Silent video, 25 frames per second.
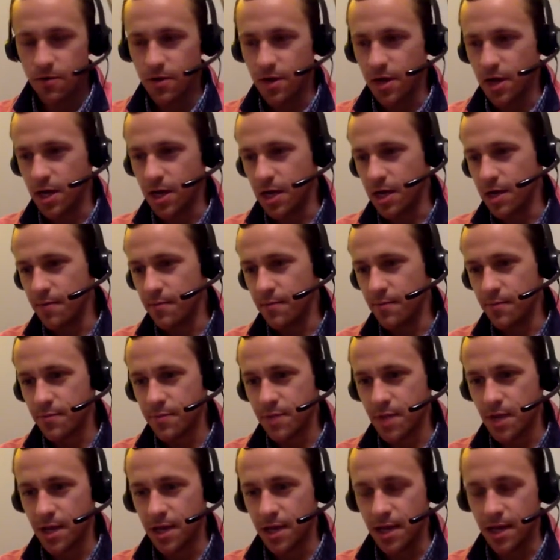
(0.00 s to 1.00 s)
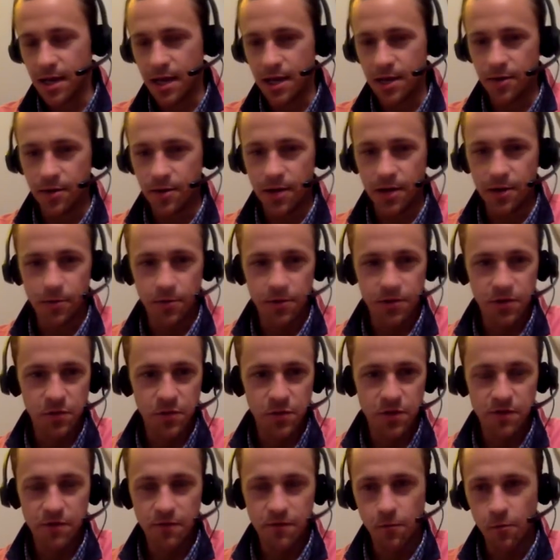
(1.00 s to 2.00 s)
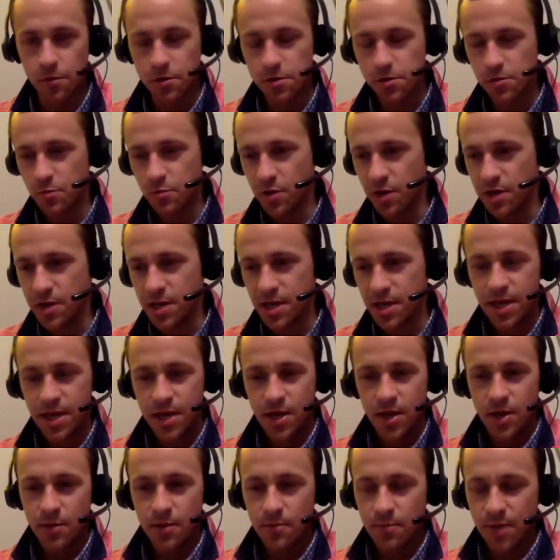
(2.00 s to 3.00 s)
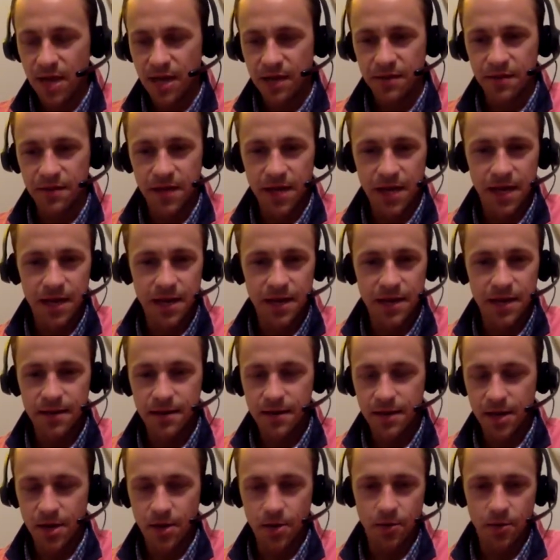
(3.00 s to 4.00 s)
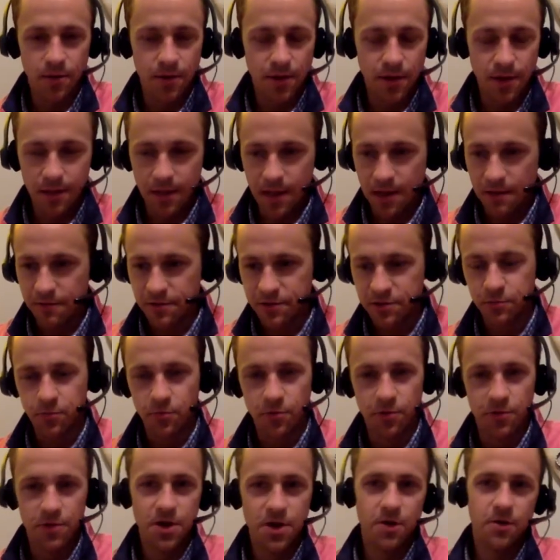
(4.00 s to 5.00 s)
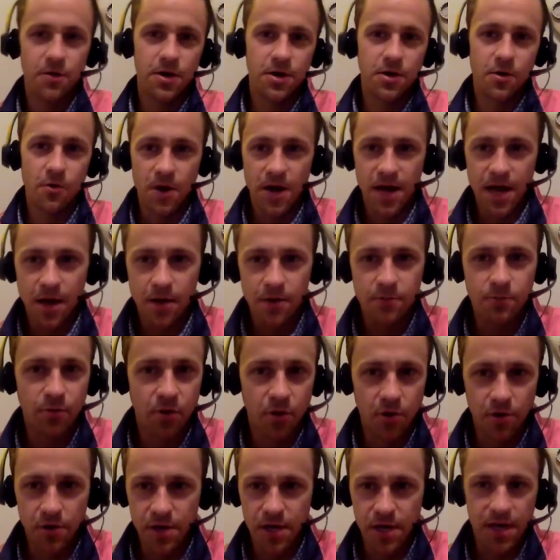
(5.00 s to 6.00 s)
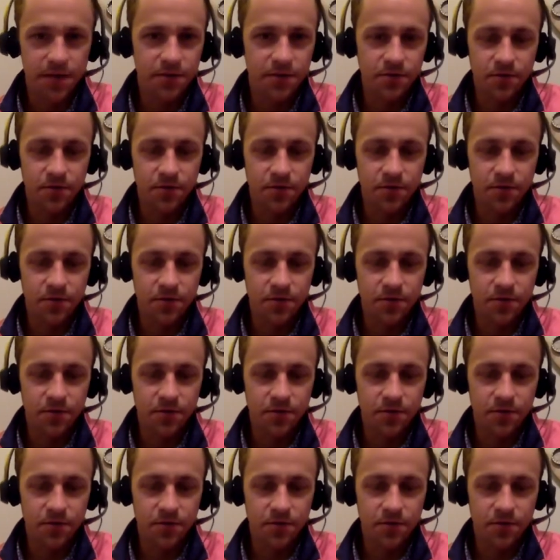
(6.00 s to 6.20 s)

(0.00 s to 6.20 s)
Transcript: Um, I, I don't, I don't want to speak for you, but back then, you know, a lot of us were, you know, going out and partying.